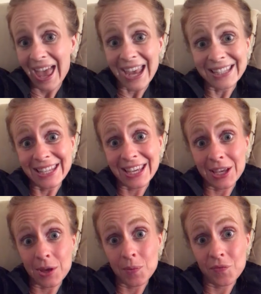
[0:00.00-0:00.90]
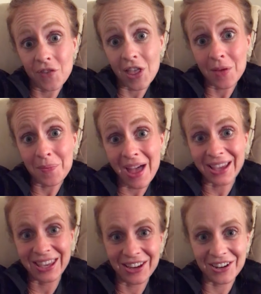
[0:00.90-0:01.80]
Hey team, Fallon
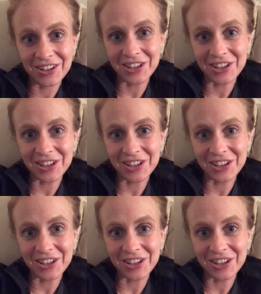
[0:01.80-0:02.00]
Black here,